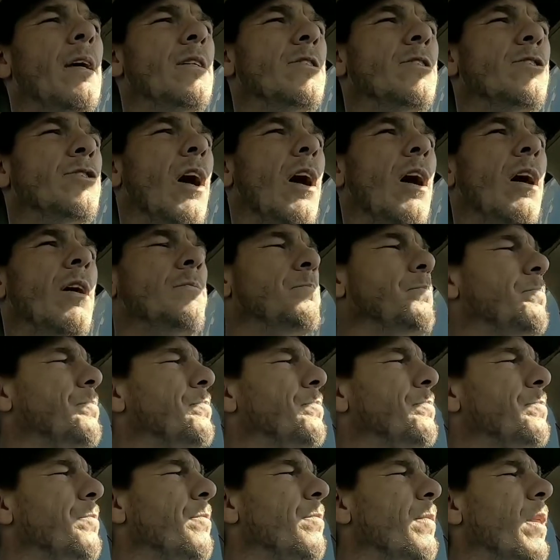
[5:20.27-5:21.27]
So
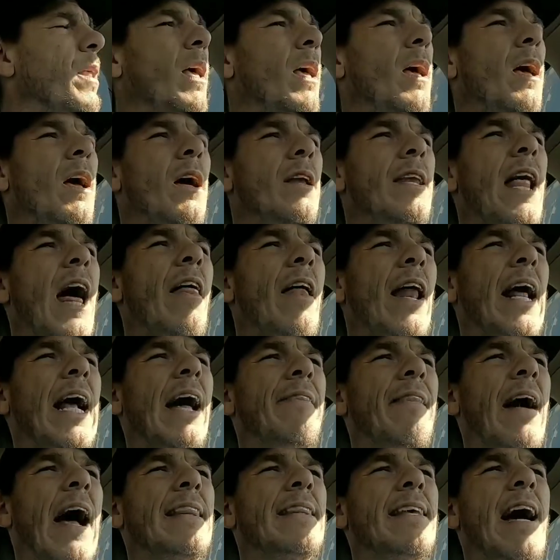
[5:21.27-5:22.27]
now that I
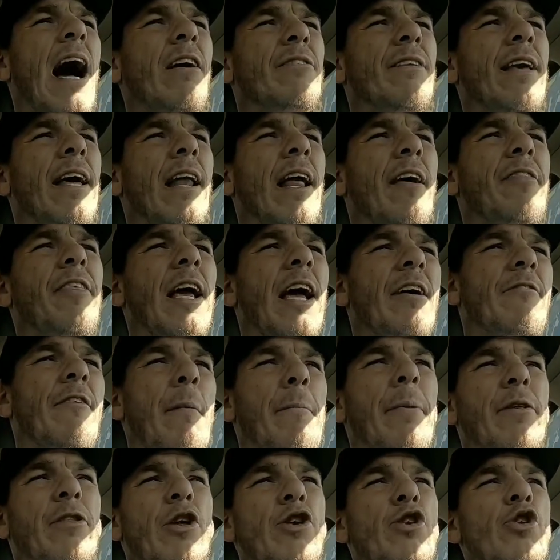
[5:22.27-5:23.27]
got that dialed in, I think if I
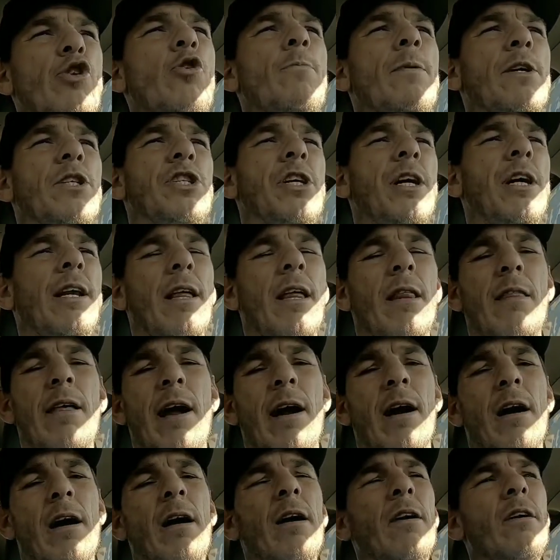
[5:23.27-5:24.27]
put the new machine in
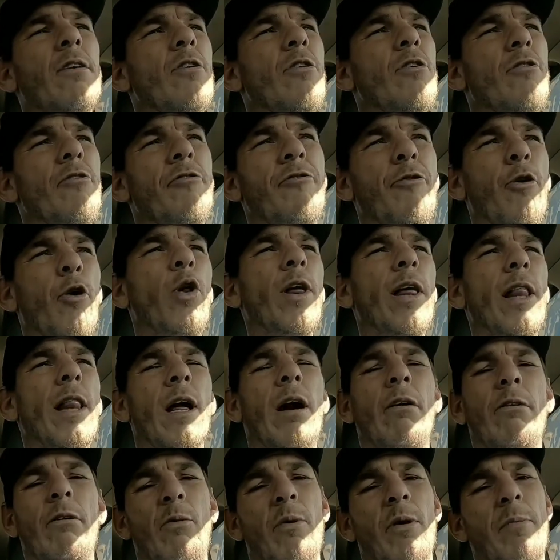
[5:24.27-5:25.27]
there, fully
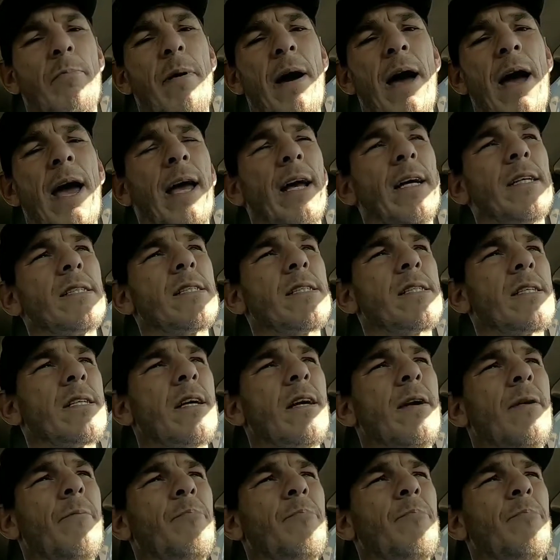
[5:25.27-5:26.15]
loaded with Bangs,